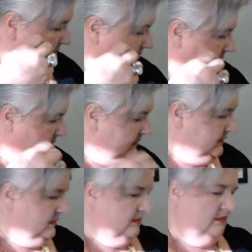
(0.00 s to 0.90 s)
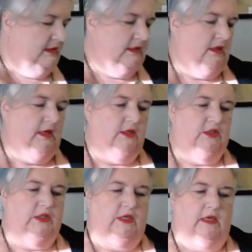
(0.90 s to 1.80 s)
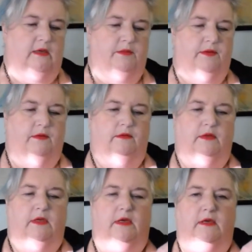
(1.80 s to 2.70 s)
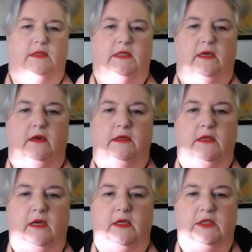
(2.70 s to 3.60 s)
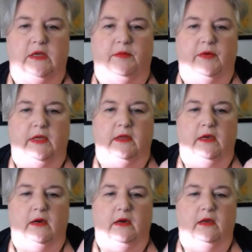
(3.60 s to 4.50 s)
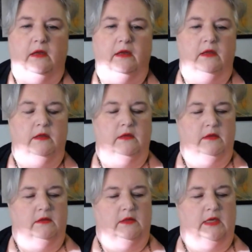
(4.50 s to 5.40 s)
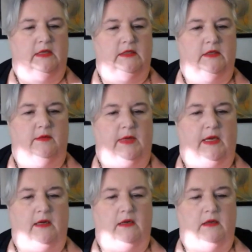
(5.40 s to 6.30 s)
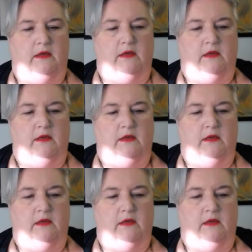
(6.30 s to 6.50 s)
Oh, it's got a chip. Oh dear, it's got a chip right there. That's too bad.